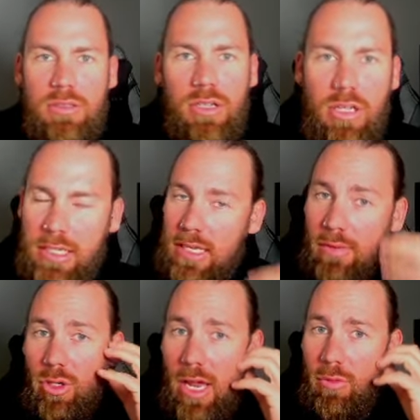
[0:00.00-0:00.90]
Oh, let's have a
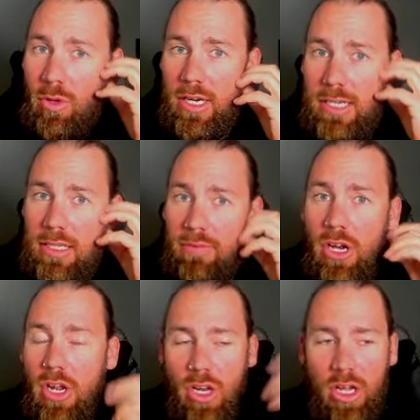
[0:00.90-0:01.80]
look at what it is. If they
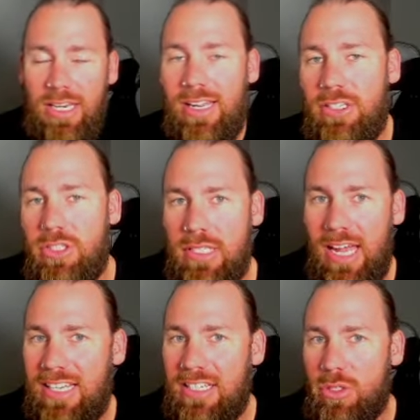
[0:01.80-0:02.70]
don't like it, they can just
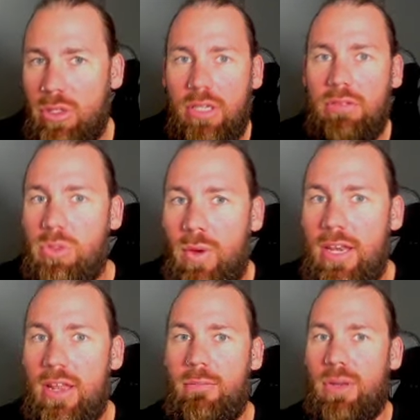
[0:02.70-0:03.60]
uninstall it. Sweet.
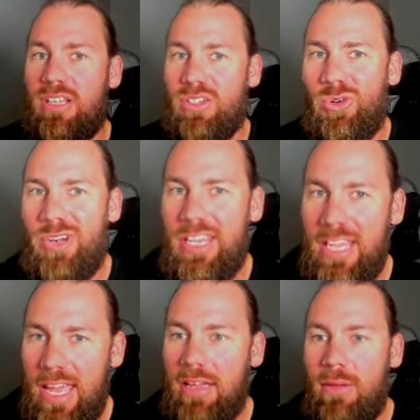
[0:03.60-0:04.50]
But it's already
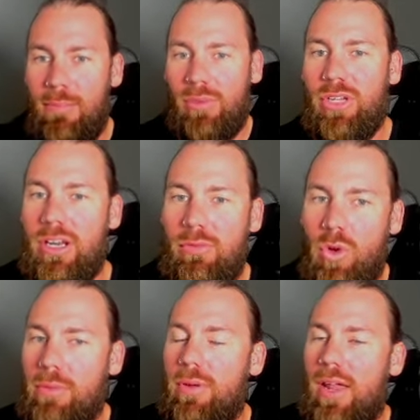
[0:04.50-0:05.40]
there. People are going to
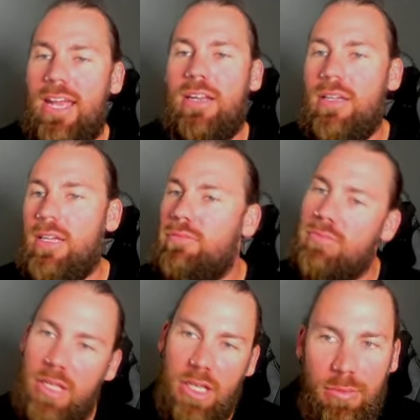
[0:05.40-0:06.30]
want to play it.
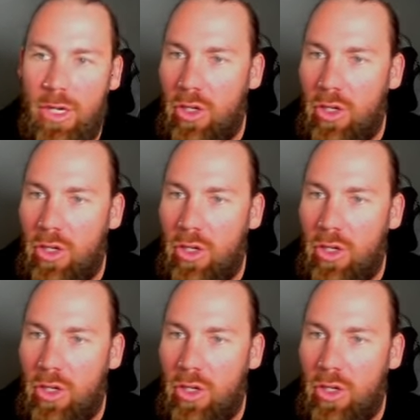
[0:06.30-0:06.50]
They're going to be